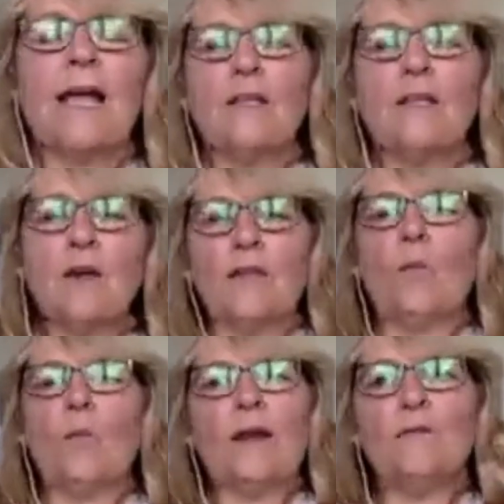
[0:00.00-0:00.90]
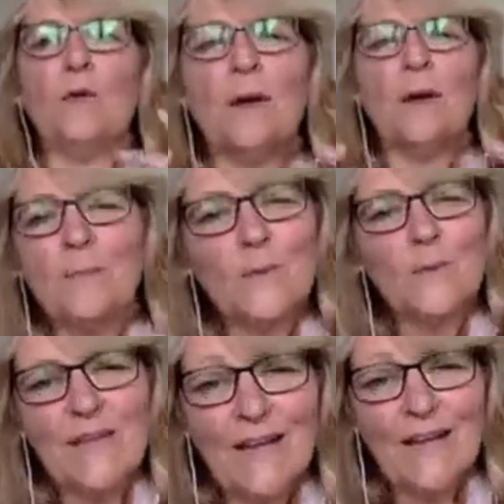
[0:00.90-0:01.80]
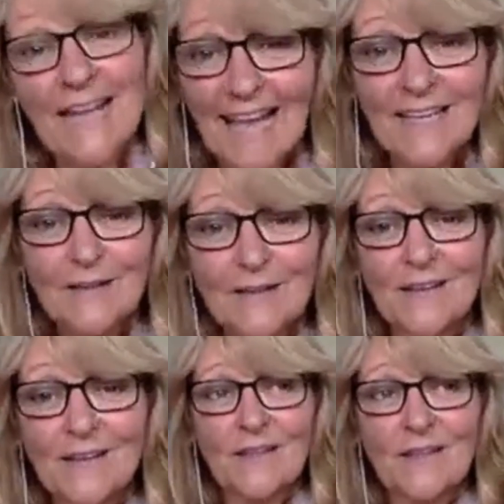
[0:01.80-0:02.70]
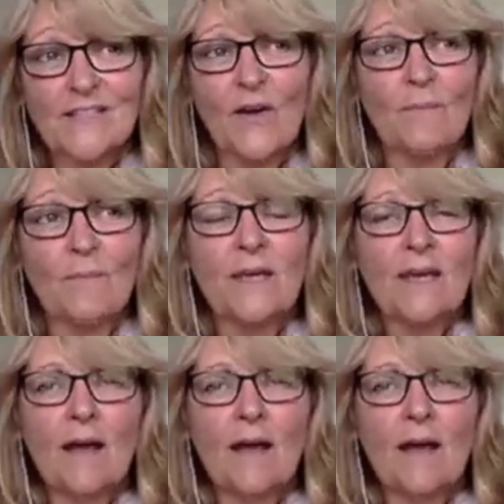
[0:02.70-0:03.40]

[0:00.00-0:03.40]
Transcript: the wonderful people there, again, giving of their time.